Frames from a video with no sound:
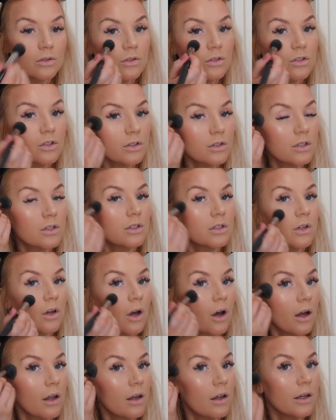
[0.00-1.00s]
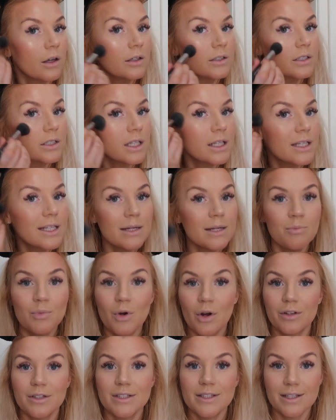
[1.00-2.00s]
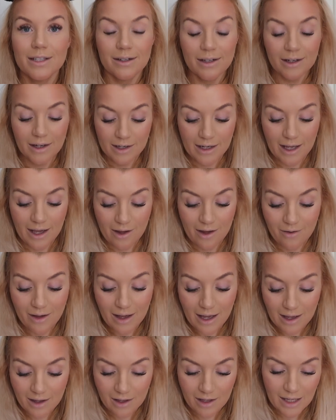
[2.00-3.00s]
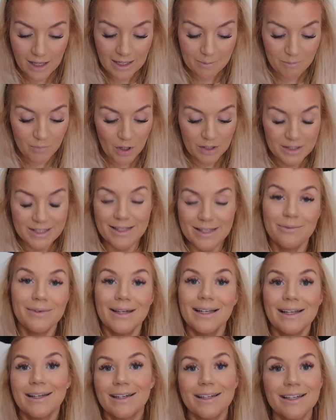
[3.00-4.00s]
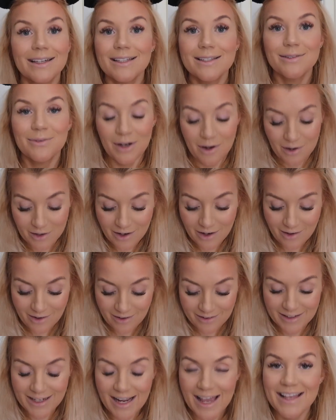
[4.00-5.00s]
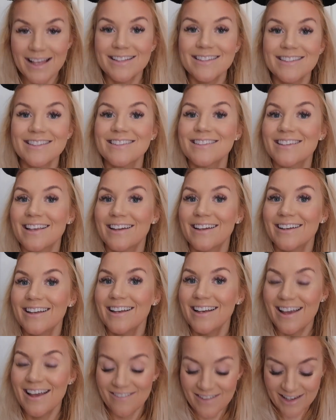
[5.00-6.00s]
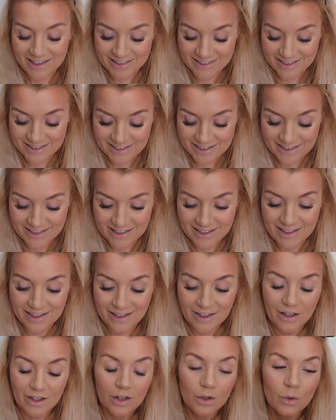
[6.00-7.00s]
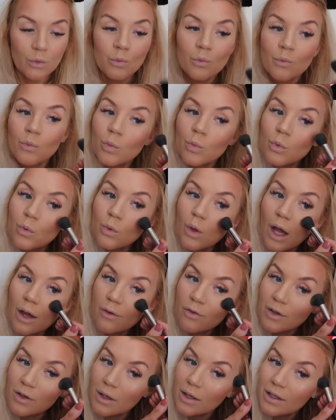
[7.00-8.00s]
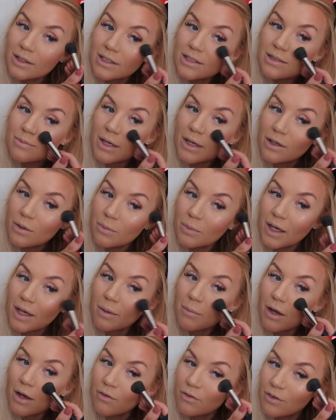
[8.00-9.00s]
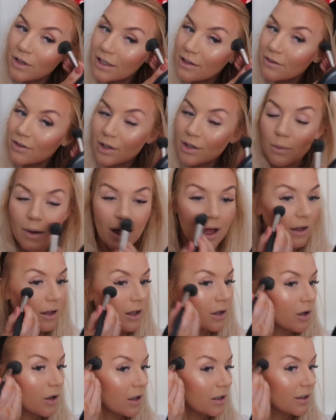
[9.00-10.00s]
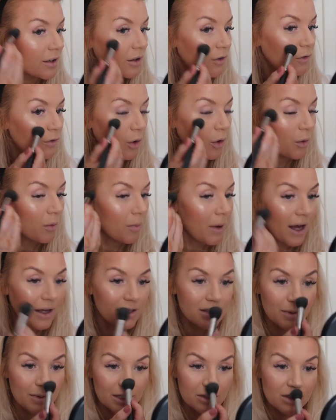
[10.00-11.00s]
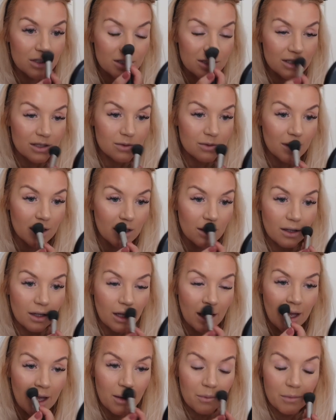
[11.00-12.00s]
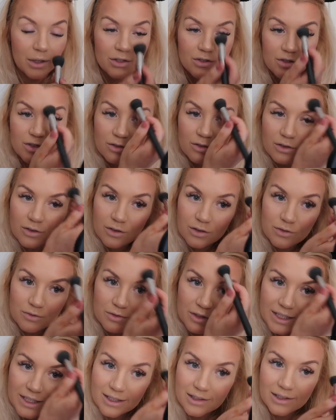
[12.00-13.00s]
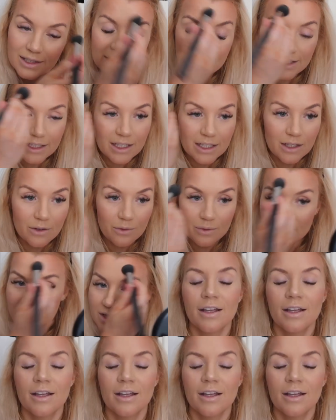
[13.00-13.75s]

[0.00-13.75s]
just to highlight the bronzer and how bronzy we look because we're on our holidays, and I love it. I feel like this makeup came out really well in all the photo pass pictures as well. It just looked really cute.